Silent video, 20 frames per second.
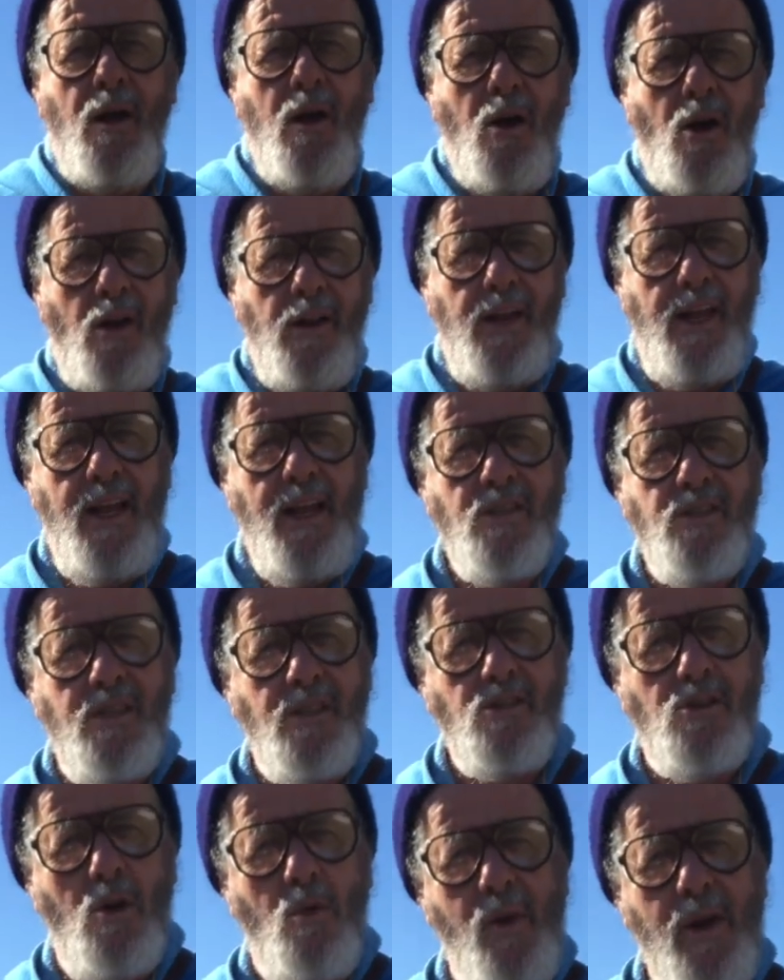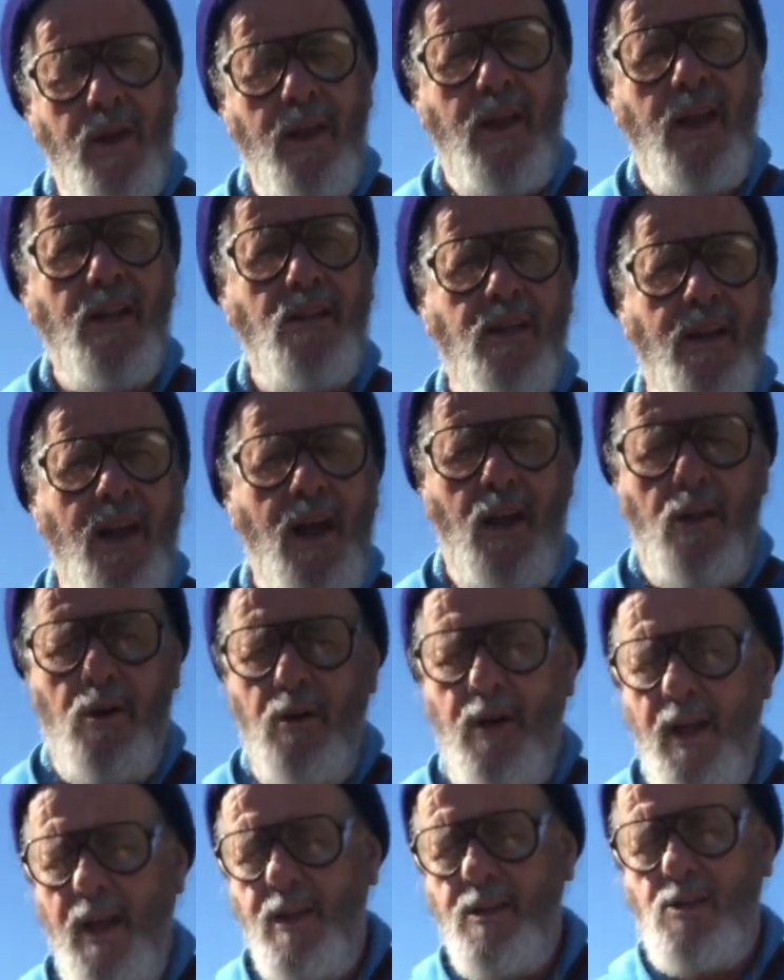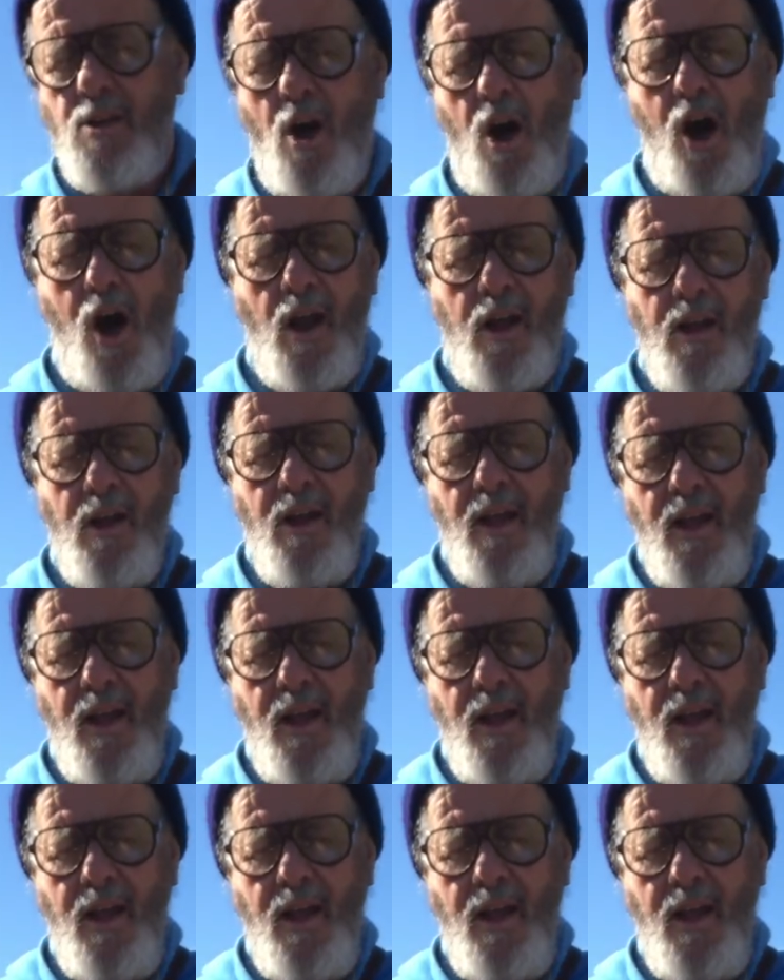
on these so we can get together and talk